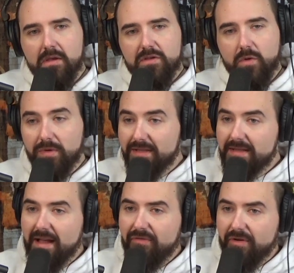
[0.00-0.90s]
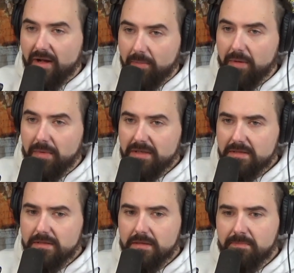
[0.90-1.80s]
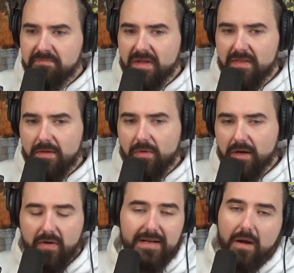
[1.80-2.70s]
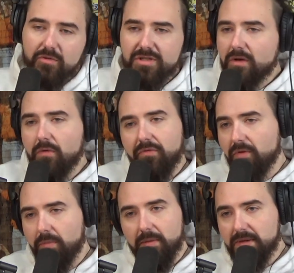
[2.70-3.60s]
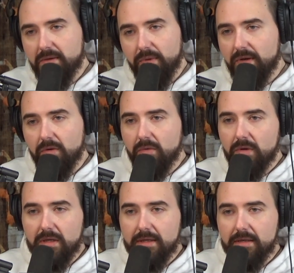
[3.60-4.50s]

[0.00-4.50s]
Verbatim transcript: So we did that for a couple of months, and then we're like, all right, now we're just going to go full public. We don't want